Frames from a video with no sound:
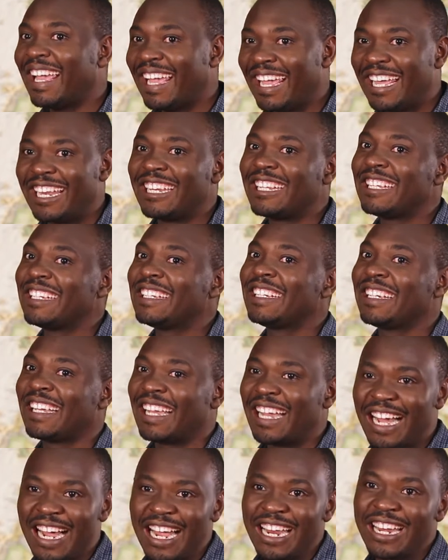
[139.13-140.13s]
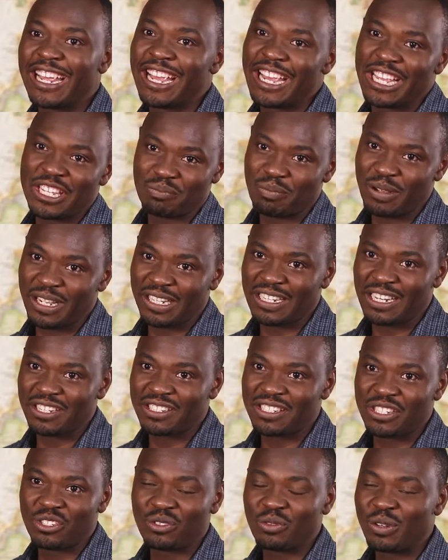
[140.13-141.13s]
any unexpected
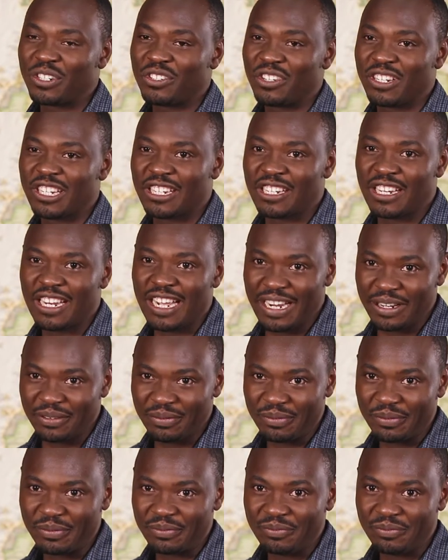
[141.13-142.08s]
situation in life.